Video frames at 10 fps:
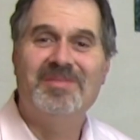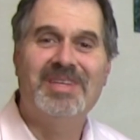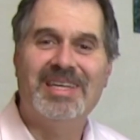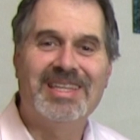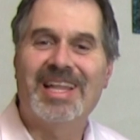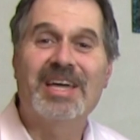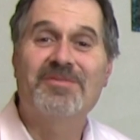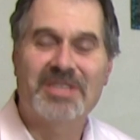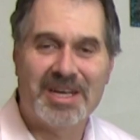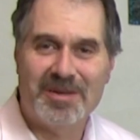a
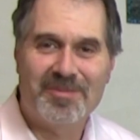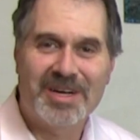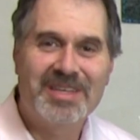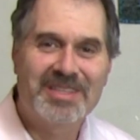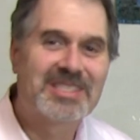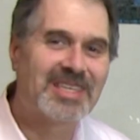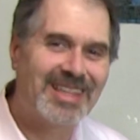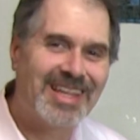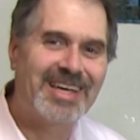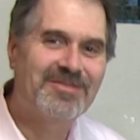lifetime, right? This is a
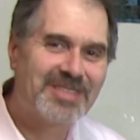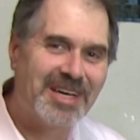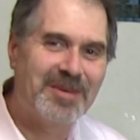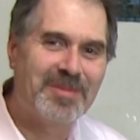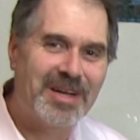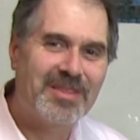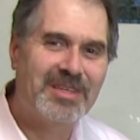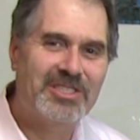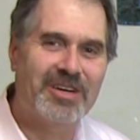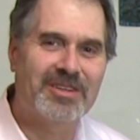lifetime, and I
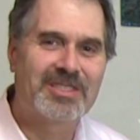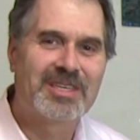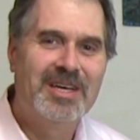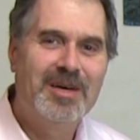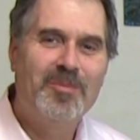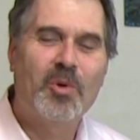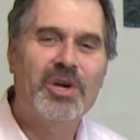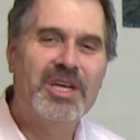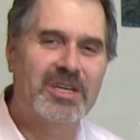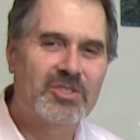think Jarrett's
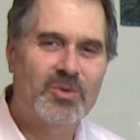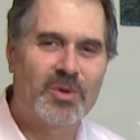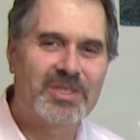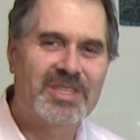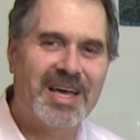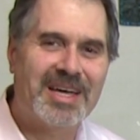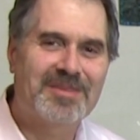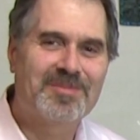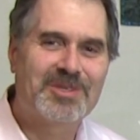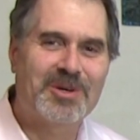pointing us towards that.
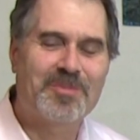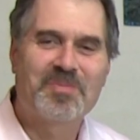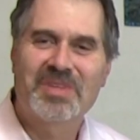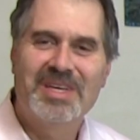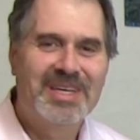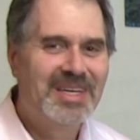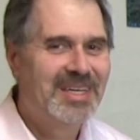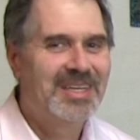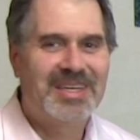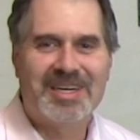So
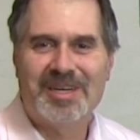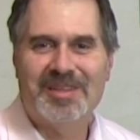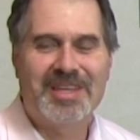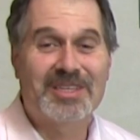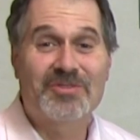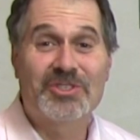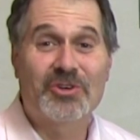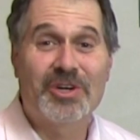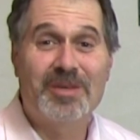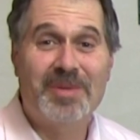uh, thanks for
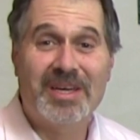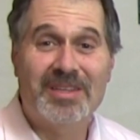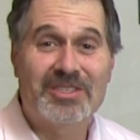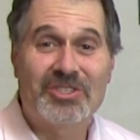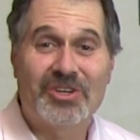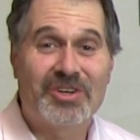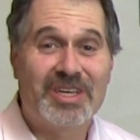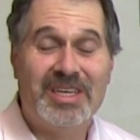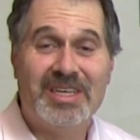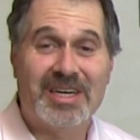joining me on this
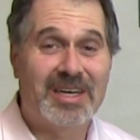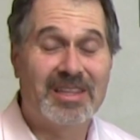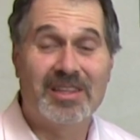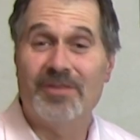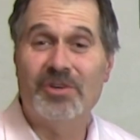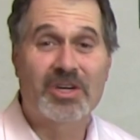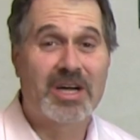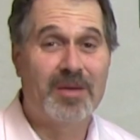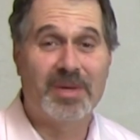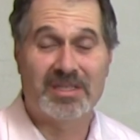journey. Uh, love your
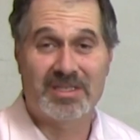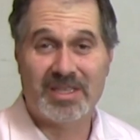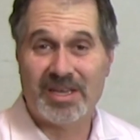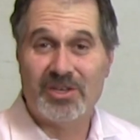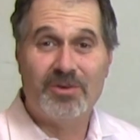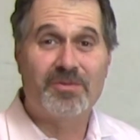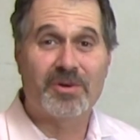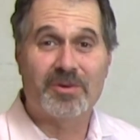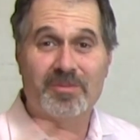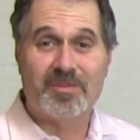comments. Thank you
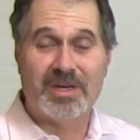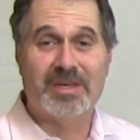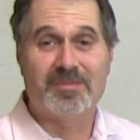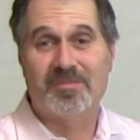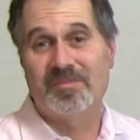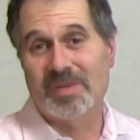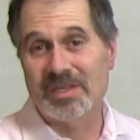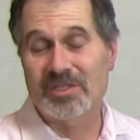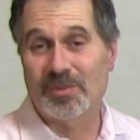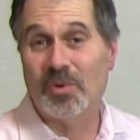for um, uh,
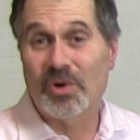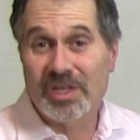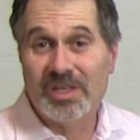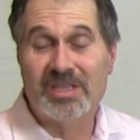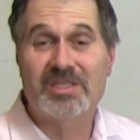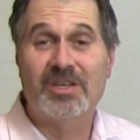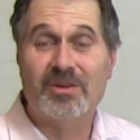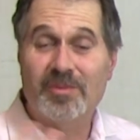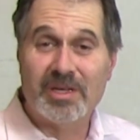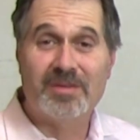supporting this, you know,
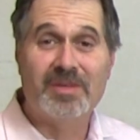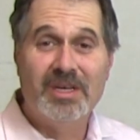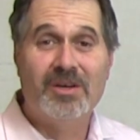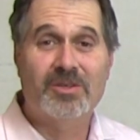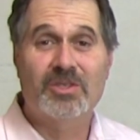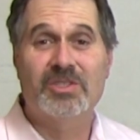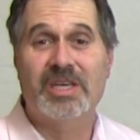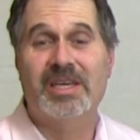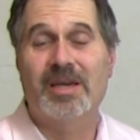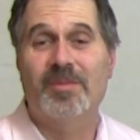uh, also
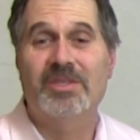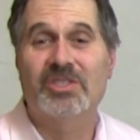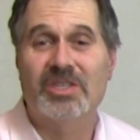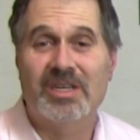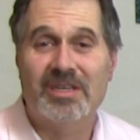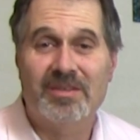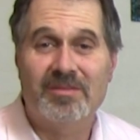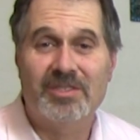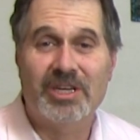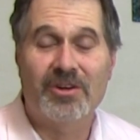saying how much uh,
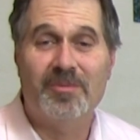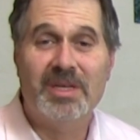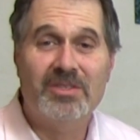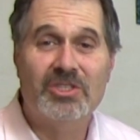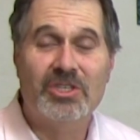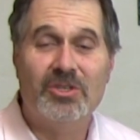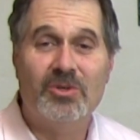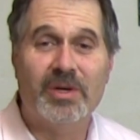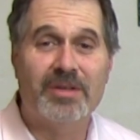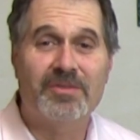Jarrett means to
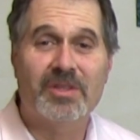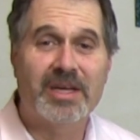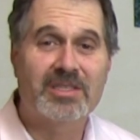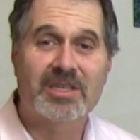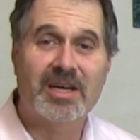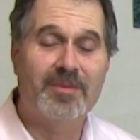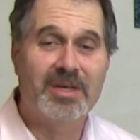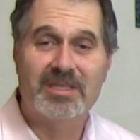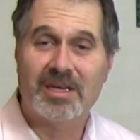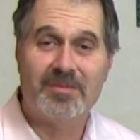you, and if you'd like to
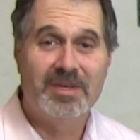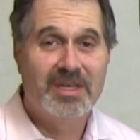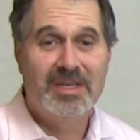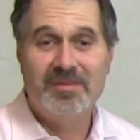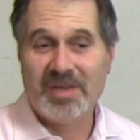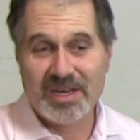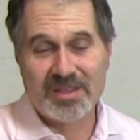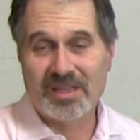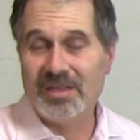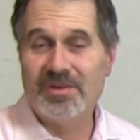comment on
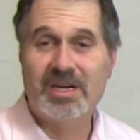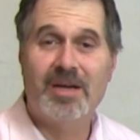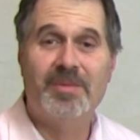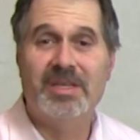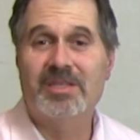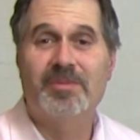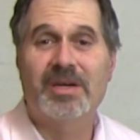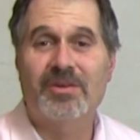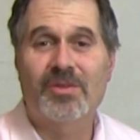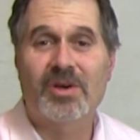anything, leave a comment
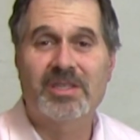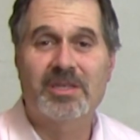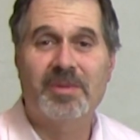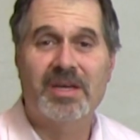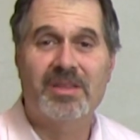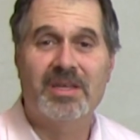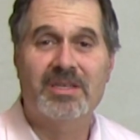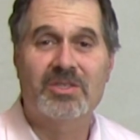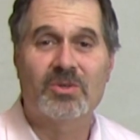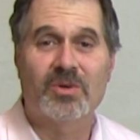about your thoughts about
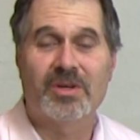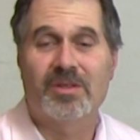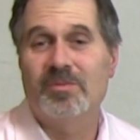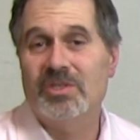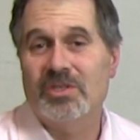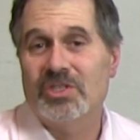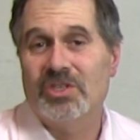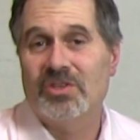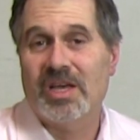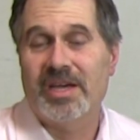this, or another musician
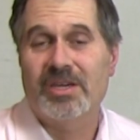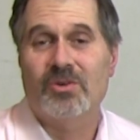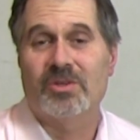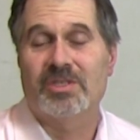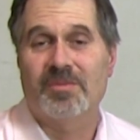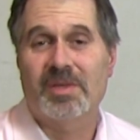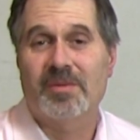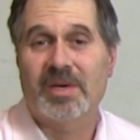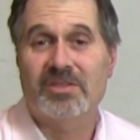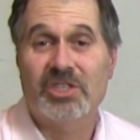you like, or something
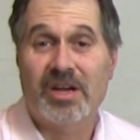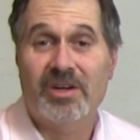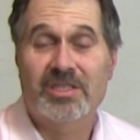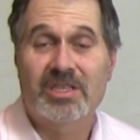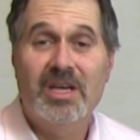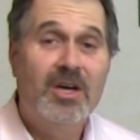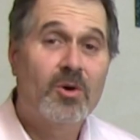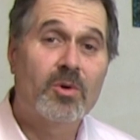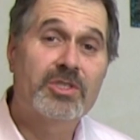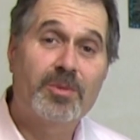about Jarrett's,
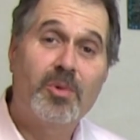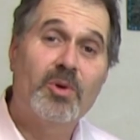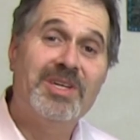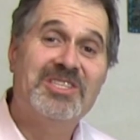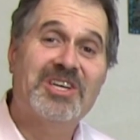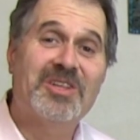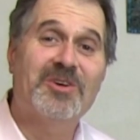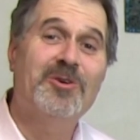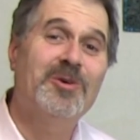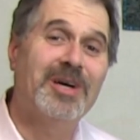or support each
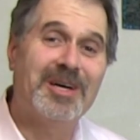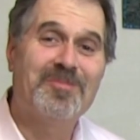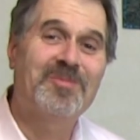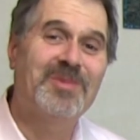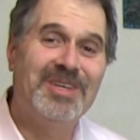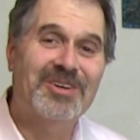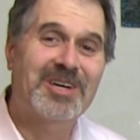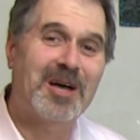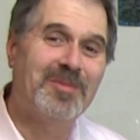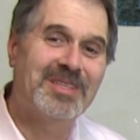other um, in your
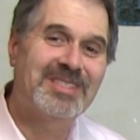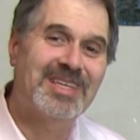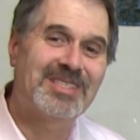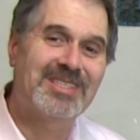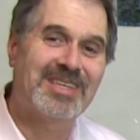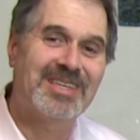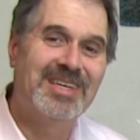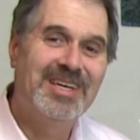comments. That's uh,